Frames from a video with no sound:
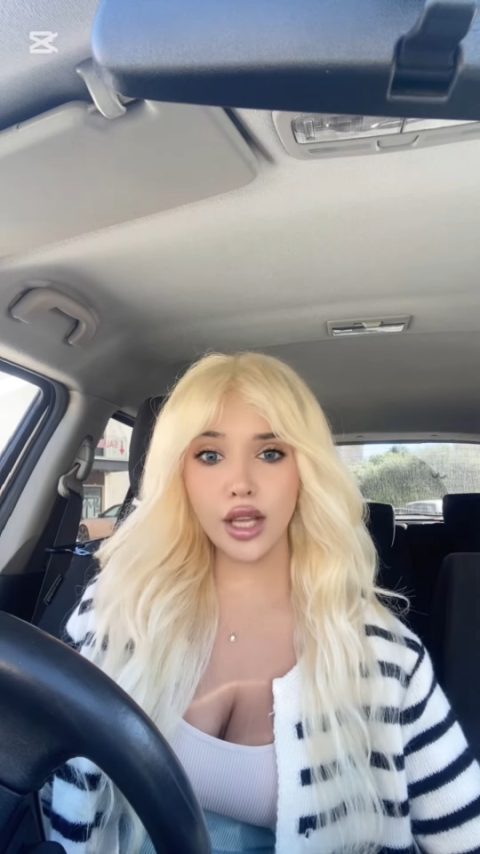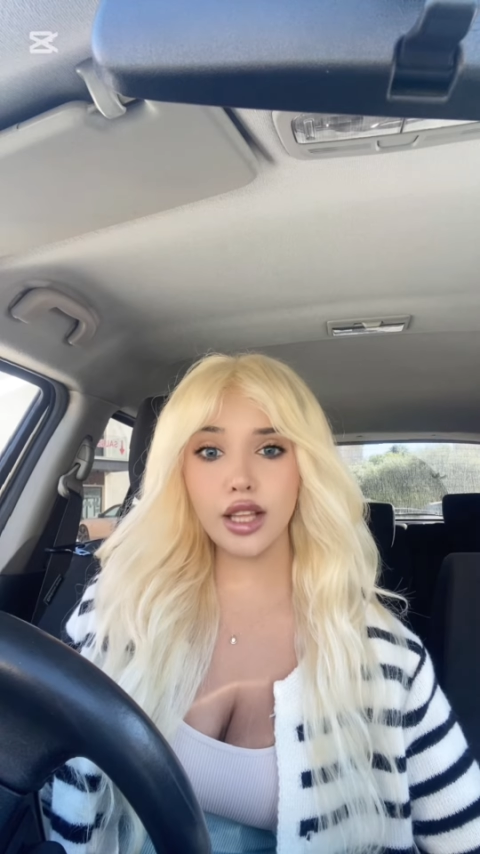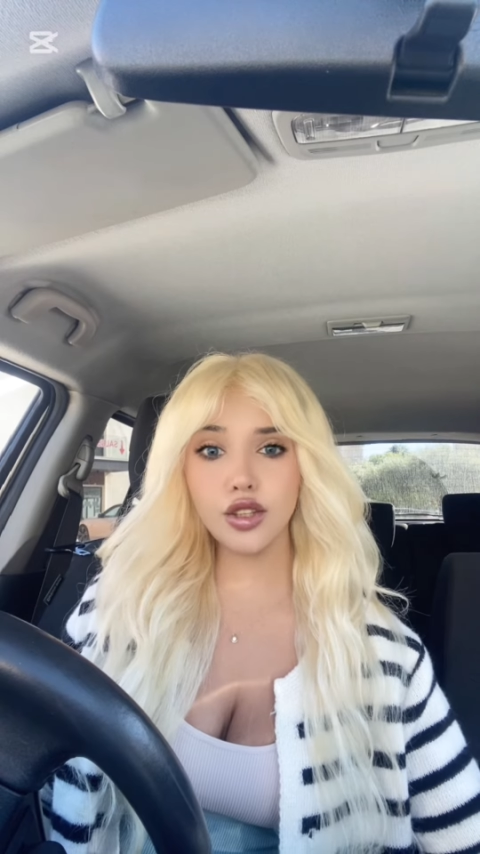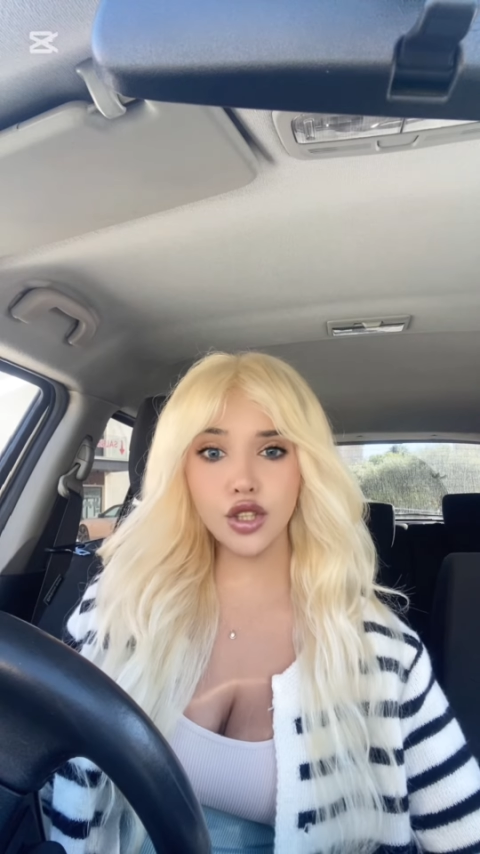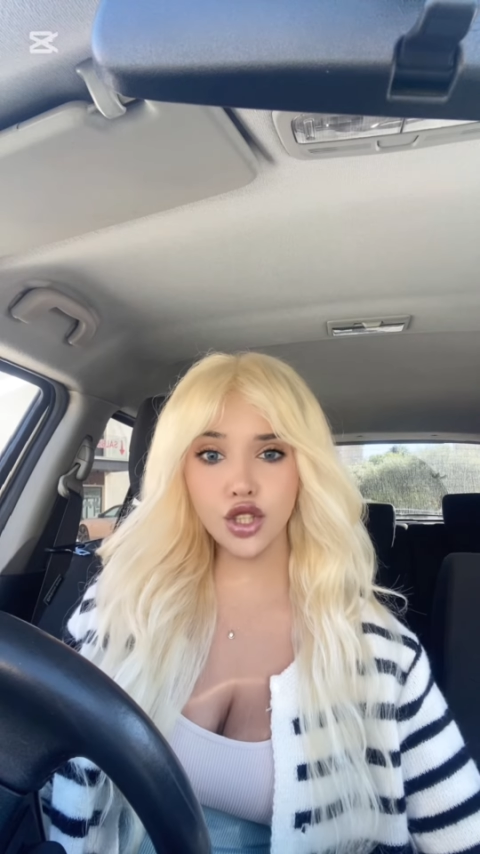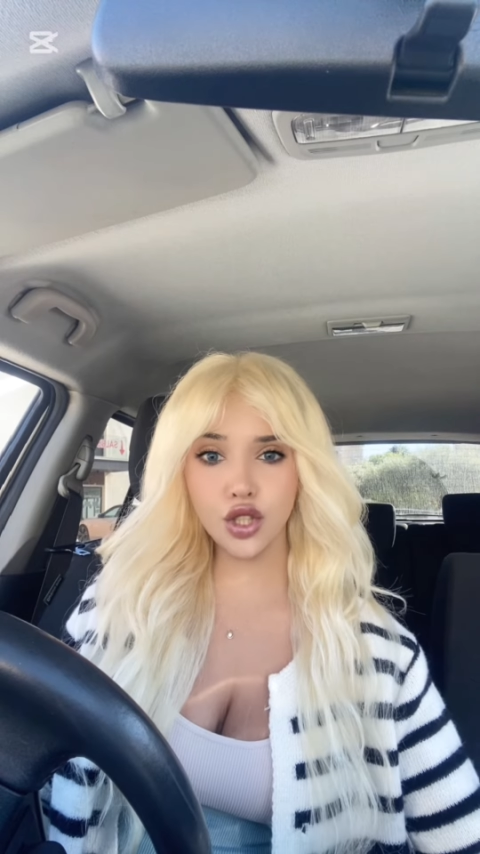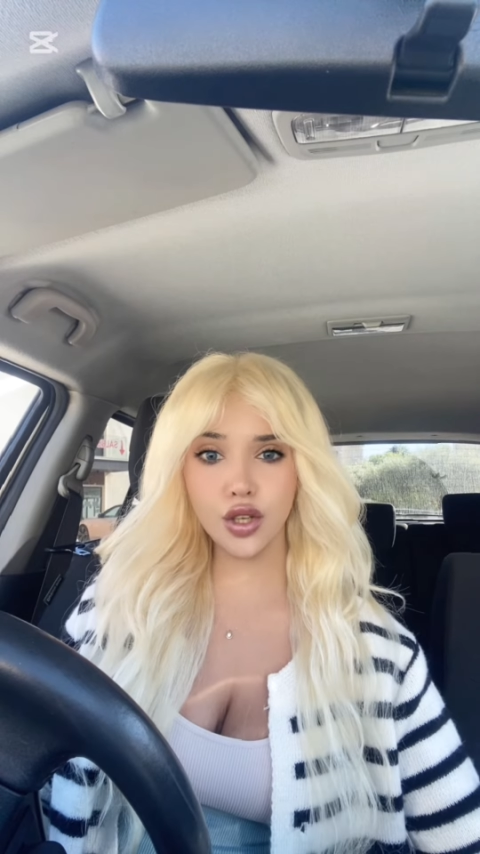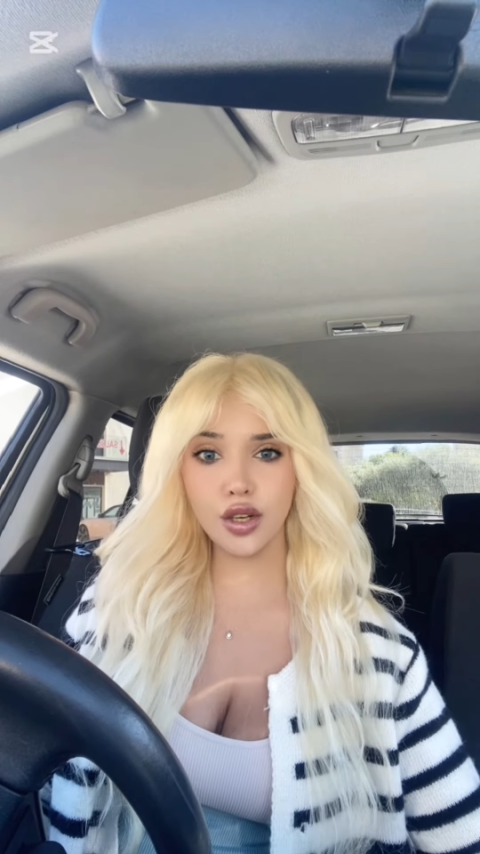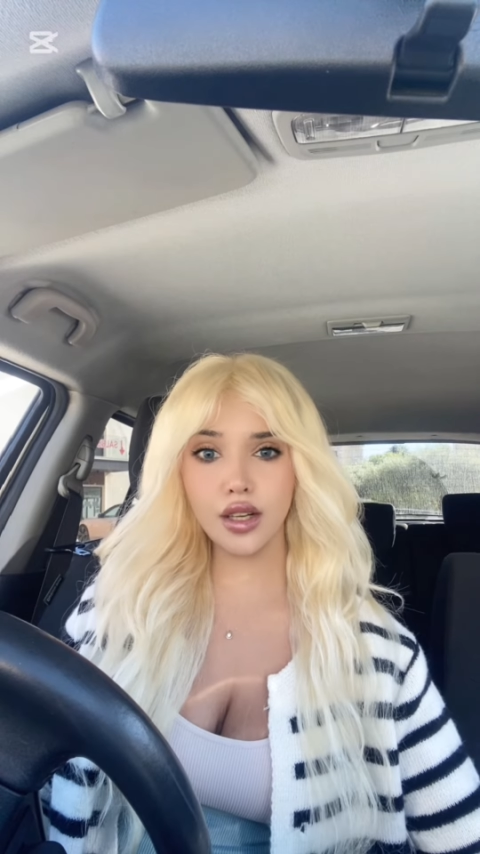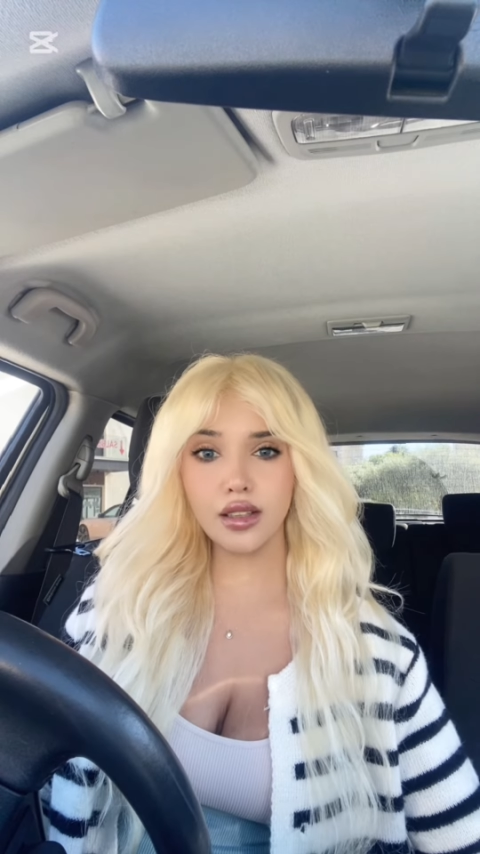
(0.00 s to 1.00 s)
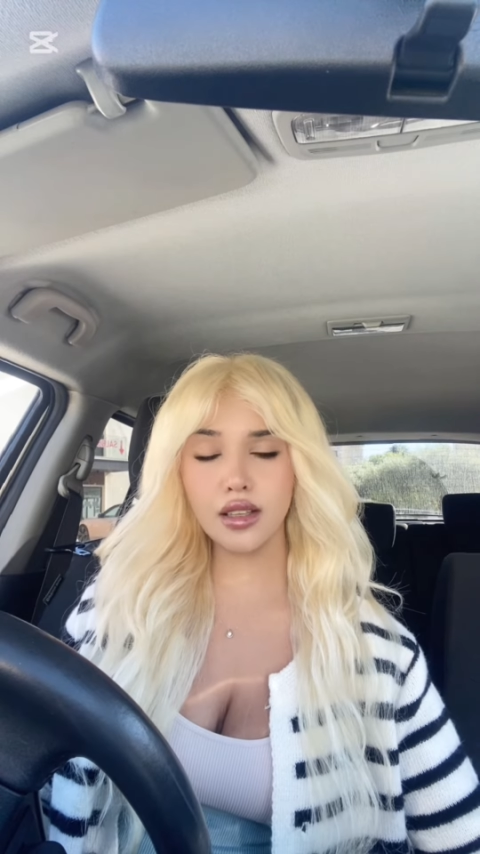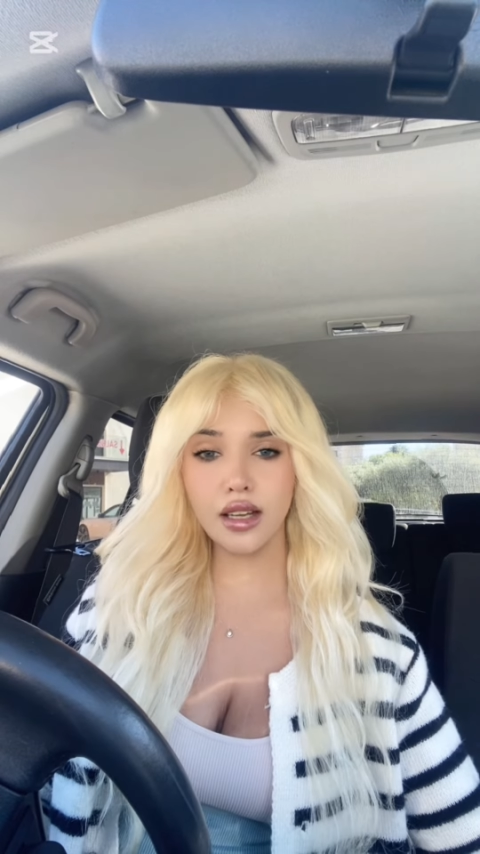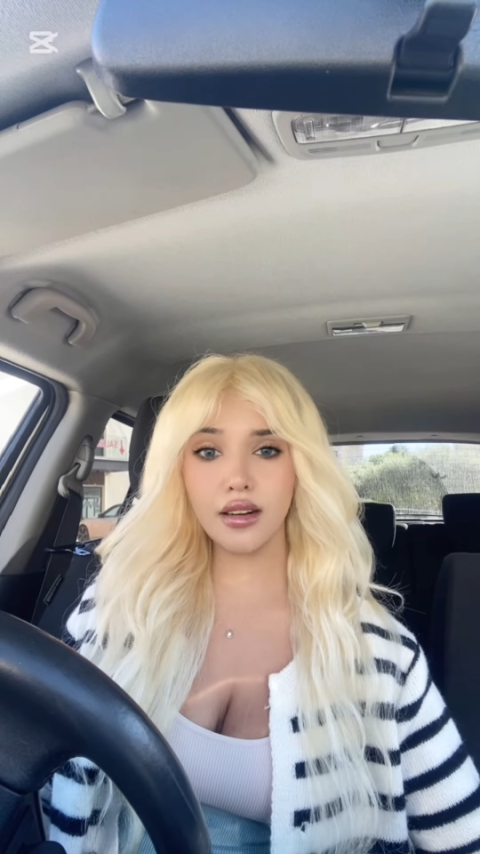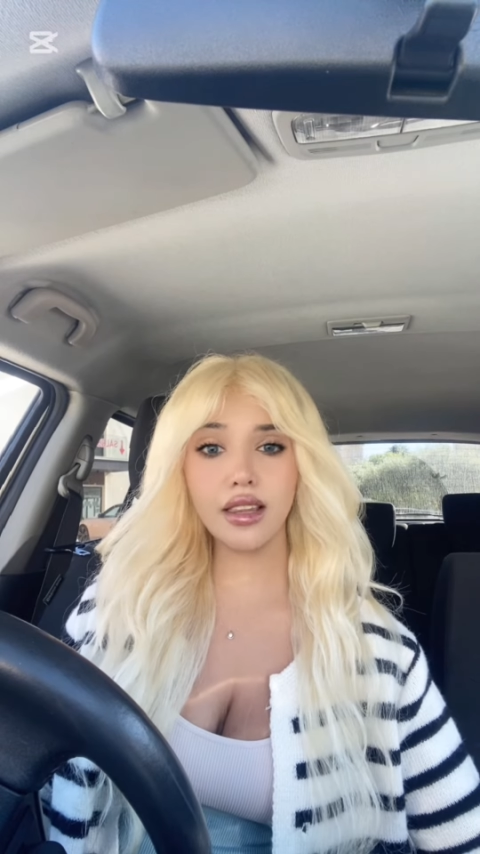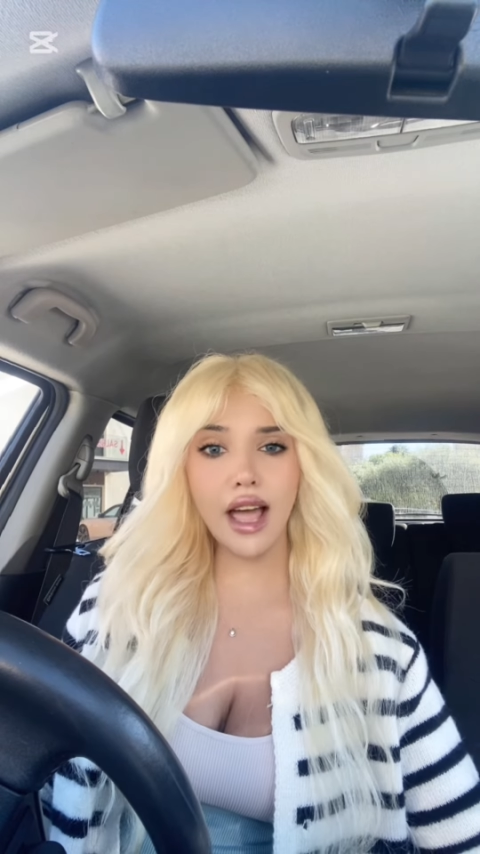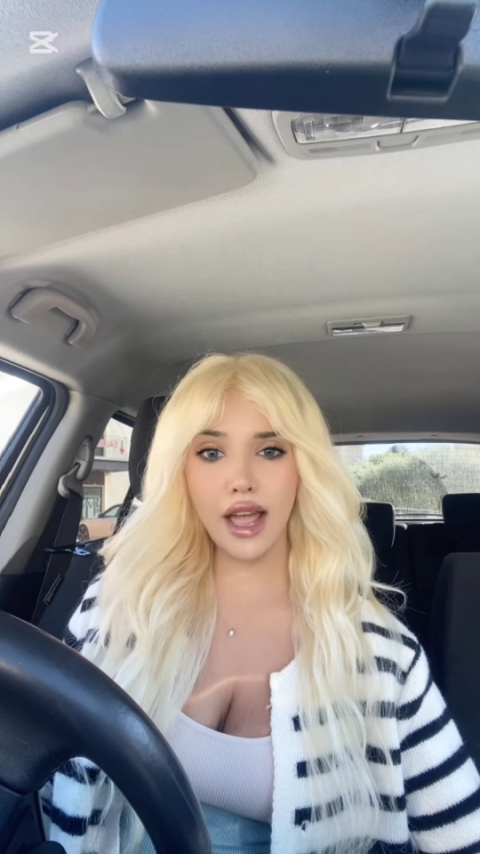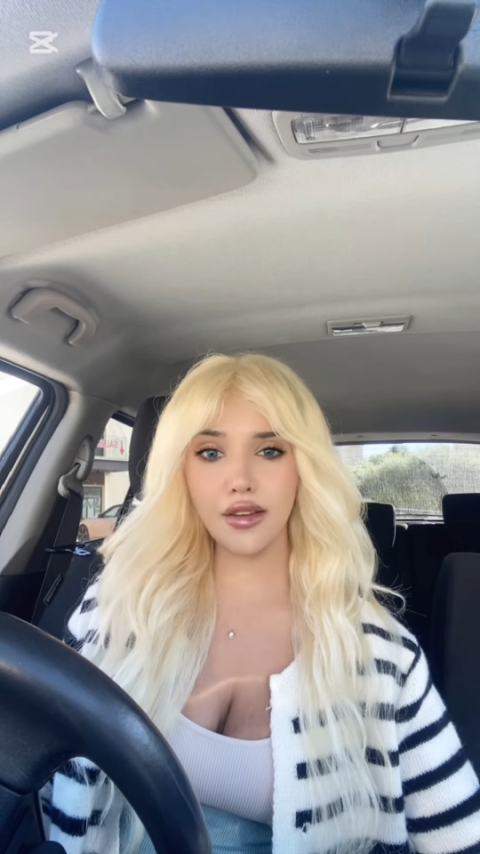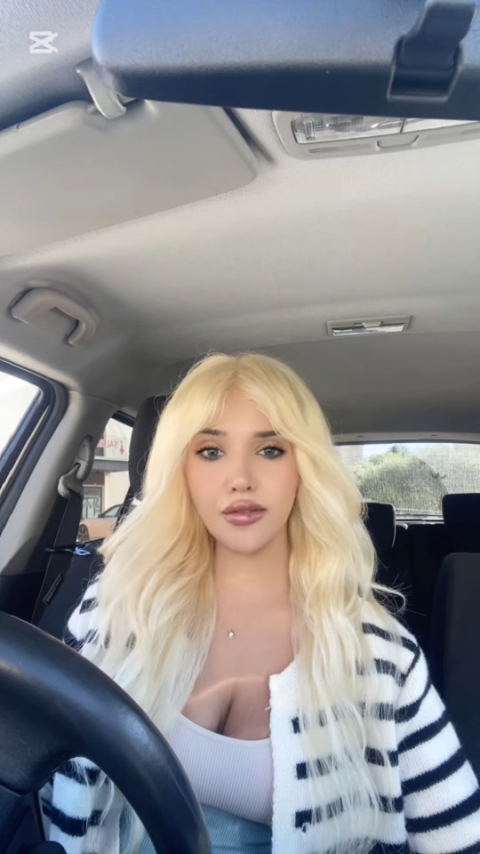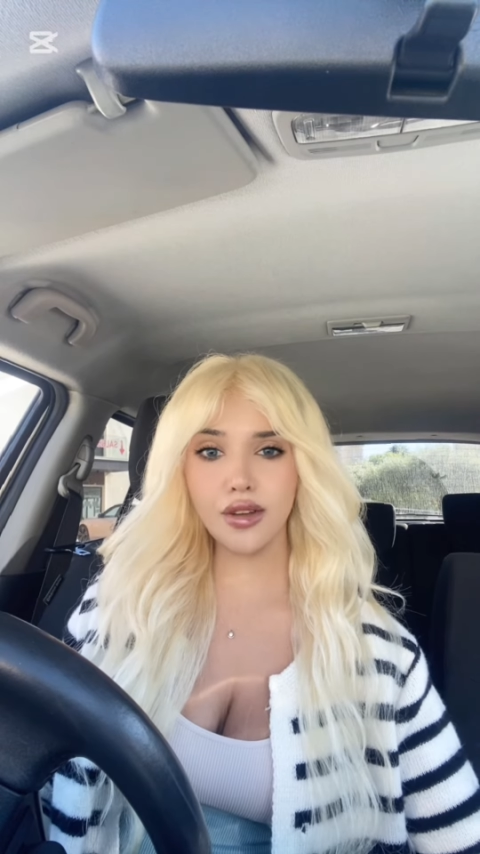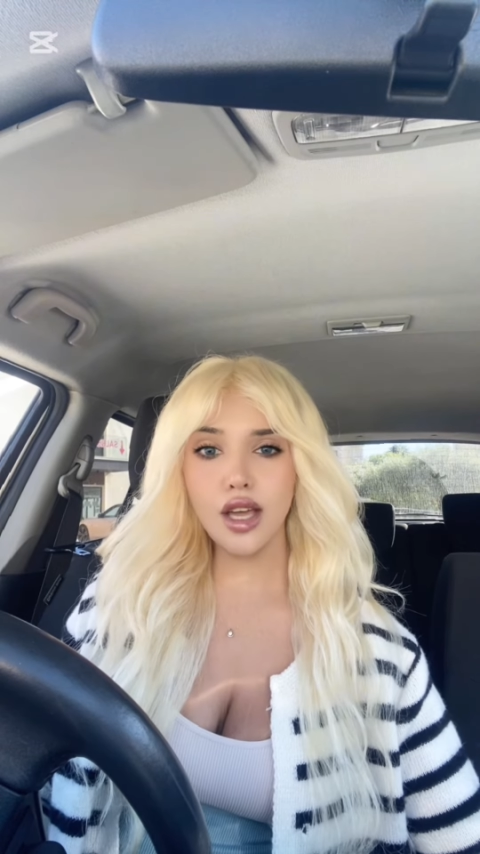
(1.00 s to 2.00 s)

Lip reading: and nurture their life,